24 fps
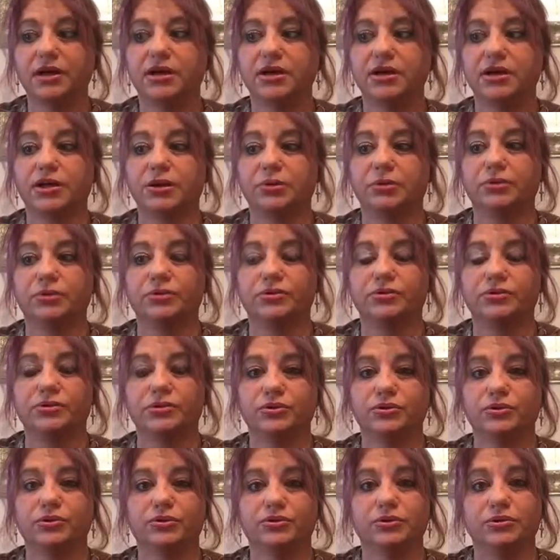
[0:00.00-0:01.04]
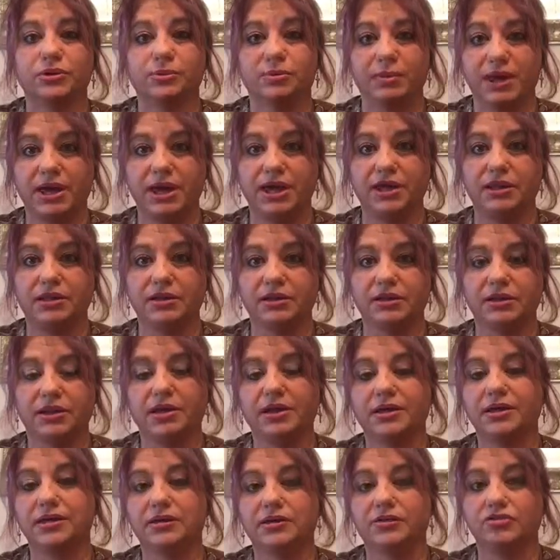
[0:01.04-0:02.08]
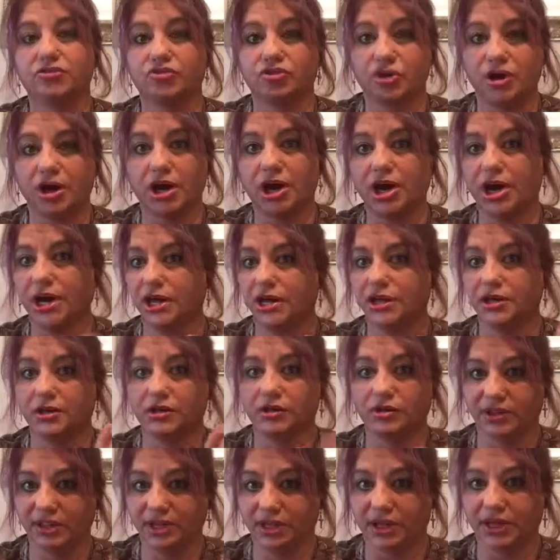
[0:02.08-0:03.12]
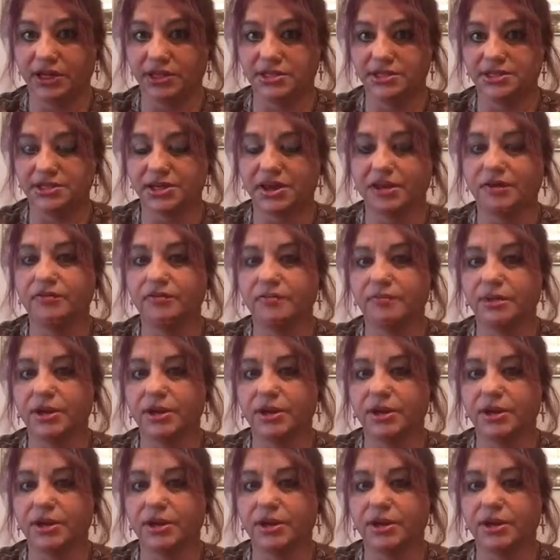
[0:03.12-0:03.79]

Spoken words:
you will do the paint and dry and all that kind of stuff.